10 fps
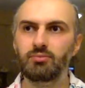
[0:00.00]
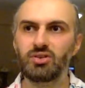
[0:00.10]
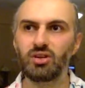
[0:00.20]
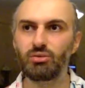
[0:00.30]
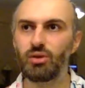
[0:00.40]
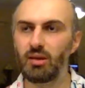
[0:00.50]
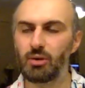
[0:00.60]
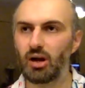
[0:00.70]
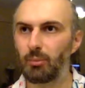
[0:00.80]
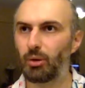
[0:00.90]
just to name
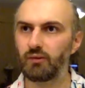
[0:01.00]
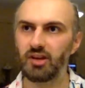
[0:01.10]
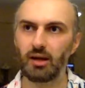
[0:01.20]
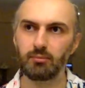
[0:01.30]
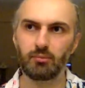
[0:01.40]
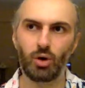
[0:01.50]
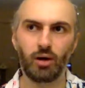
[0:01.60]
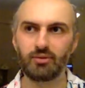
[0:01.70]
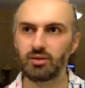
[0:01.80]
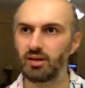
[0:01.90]
a couple of them,
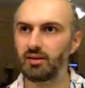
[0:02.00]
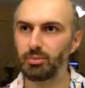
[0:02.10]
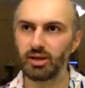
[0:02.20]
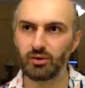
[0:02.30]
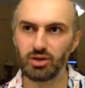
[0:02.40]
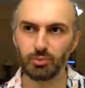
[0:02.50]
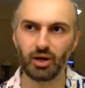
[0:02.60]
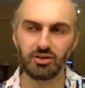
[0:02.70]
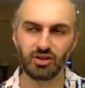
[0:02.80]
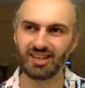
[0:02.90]
obviously the Blair Witch
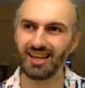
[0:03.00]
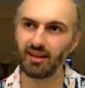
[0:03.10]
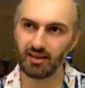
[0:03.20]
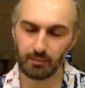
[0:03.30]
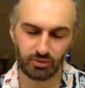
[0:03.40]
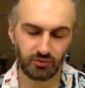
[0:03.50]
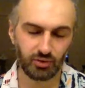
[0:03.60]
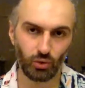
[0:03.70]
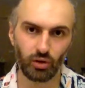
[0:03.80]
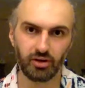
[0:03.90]
Project, not in terms of
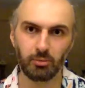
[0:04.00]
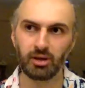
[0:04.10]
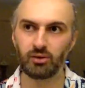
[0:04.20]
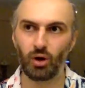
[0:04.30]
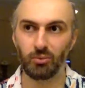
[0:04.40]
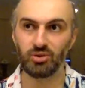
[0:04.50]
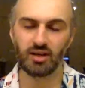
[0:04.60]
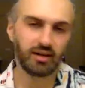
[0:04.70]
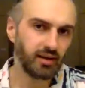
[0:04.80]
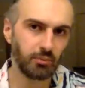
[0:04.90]
story, but
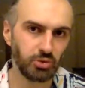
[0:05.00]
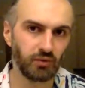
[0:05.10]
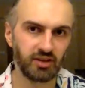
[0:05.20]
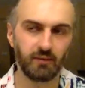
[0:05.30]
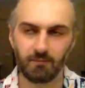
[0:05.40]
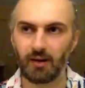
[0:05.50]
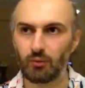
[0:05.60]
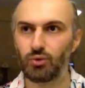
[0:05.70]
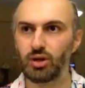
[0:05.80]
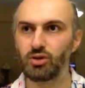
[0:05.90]
obviously in terms of the
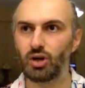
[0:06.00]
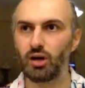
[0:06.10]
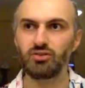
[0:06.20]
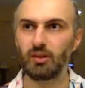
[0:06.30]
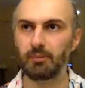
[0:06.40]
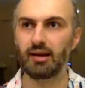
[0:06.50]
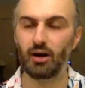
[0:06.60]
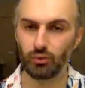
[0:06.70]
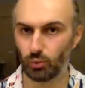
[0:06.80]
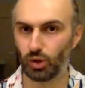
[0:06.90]
found footage concept and
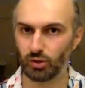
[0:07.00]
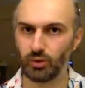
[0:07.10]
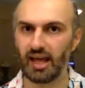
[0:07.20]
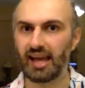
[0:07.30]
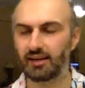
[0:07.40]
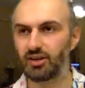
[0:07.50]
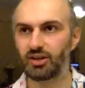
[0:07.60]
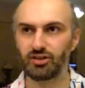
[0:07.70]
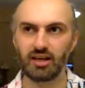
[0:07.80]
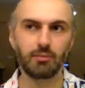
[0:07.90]
how to work with
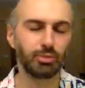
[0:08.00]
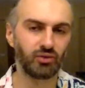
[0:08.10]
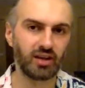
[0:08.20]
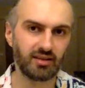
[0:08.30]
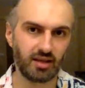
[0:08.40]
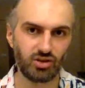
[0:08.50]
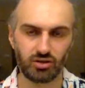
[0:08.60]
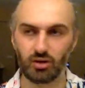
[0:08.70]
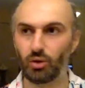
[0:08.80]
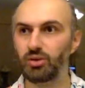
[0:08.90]
actors and improvisation
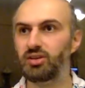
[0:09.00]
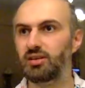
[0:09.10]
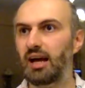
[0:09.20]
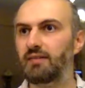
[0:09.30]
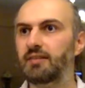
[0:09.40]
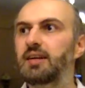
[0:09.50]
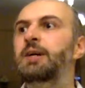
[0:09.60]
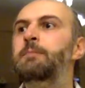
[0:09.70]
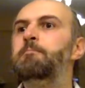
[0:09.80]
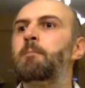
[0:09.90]
and all this stuff.
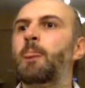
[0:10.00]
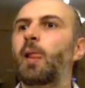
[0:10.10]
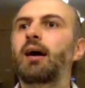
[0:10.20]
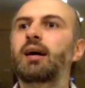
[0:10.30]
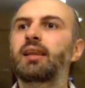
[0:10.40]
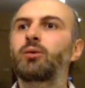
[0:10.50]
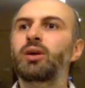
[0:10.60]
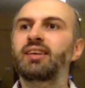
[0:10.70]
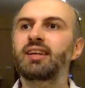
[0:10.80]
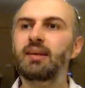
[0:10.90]
There
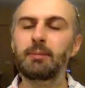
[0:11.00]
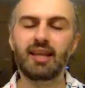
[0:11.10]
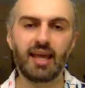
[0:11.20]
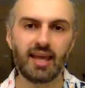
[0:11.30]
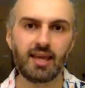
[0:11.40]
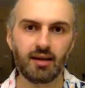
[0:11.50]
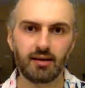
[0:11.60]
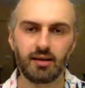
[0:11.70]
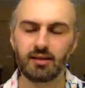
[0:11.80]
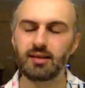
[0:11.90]
was Exhibit A,
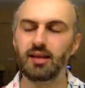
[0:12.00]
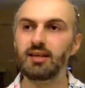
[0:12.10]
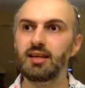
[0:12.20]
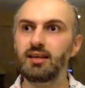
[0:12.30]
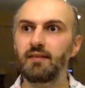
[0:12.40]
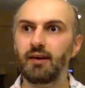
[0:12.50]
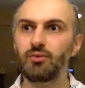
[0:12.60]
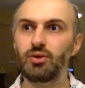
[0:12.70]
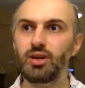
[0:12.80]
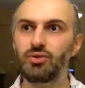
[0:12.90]
an indie
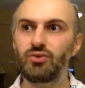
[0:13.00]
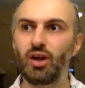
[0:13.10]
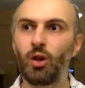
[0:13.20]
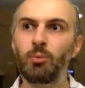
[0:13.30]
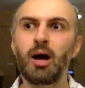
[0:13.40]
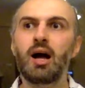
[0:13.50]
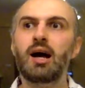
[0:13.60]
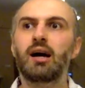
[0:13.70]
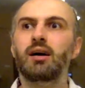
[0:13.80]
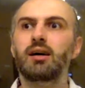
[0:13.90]
found footage film.
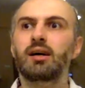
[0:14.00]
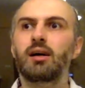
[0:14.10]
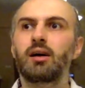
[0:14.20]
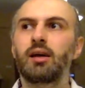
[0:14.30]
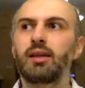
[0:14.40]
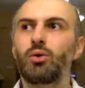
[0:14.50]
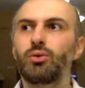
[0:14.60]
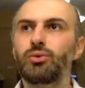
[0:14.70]
And